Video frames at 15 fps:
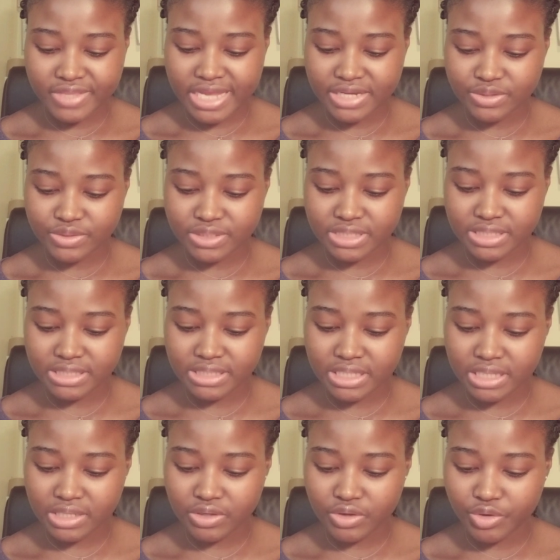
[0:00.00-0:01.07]
diagnosis
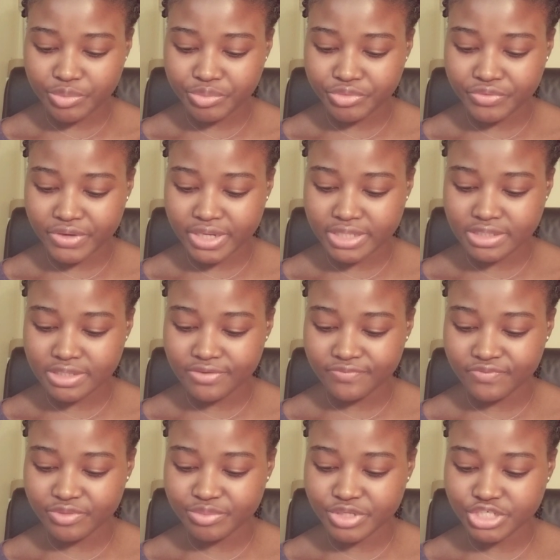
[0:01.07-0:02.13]
incorporates
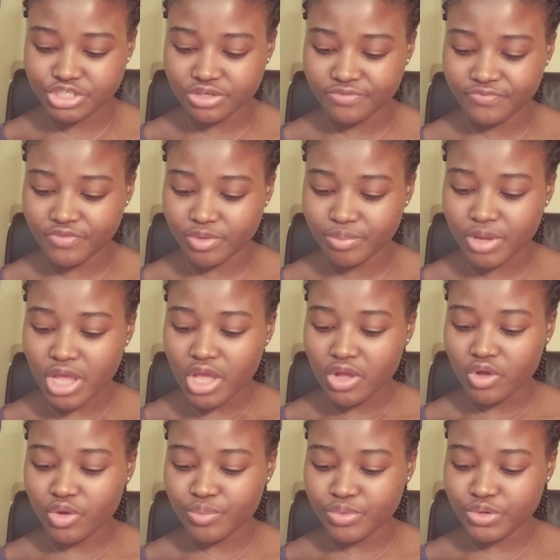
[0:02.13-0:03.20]
information from
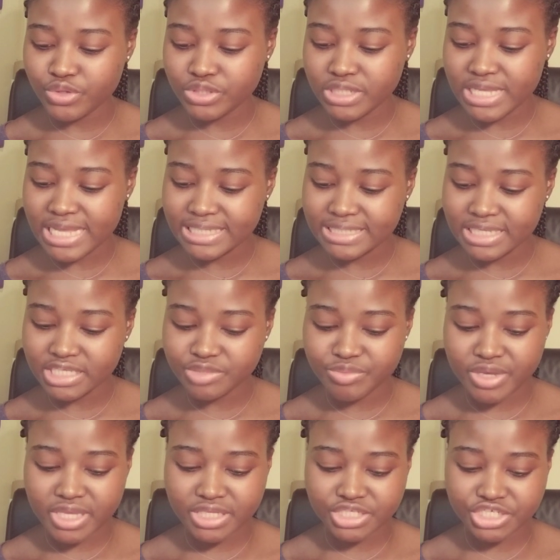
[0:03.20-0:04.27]
community
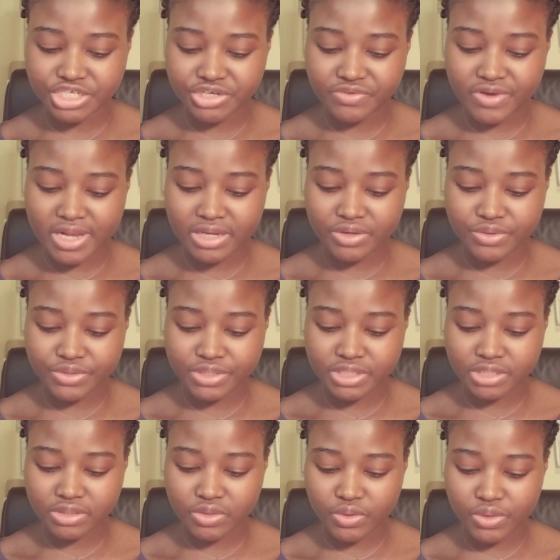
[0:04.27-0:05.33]
assessment, general
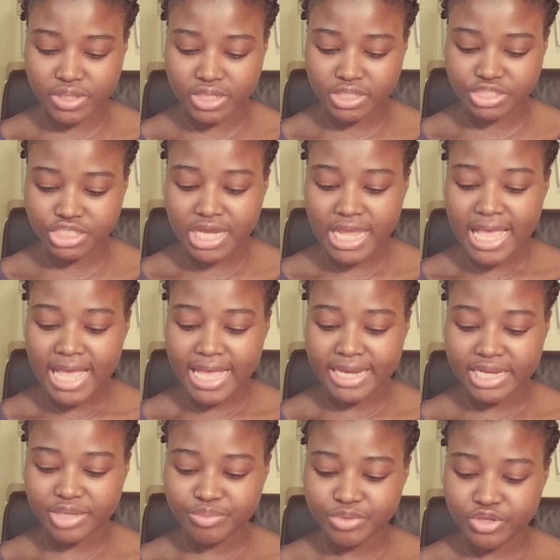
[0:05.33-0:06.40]
nursing knowledge, and
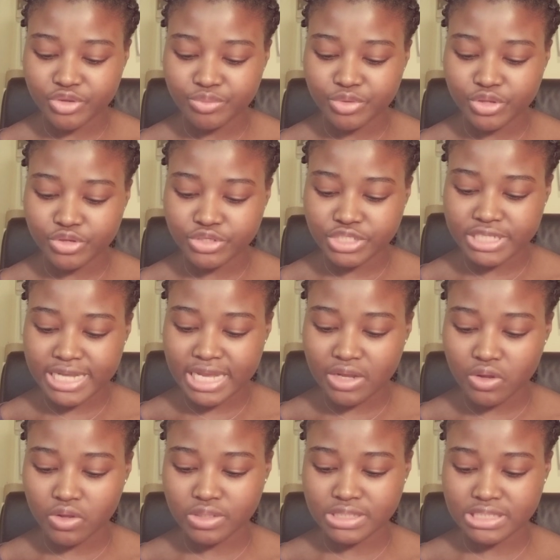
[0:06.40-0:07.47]
epidemiological
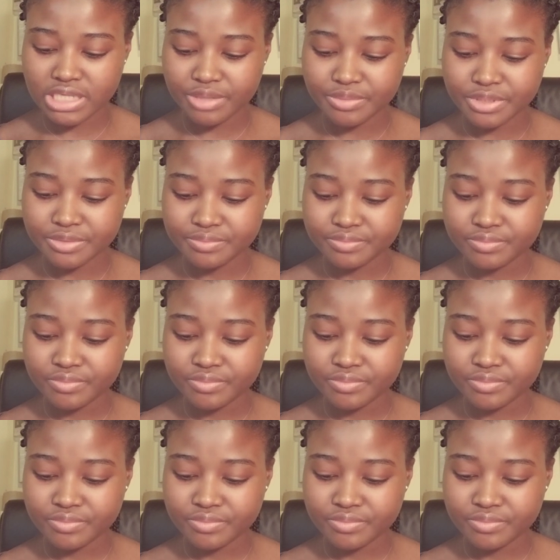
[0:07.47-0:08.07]
concepts.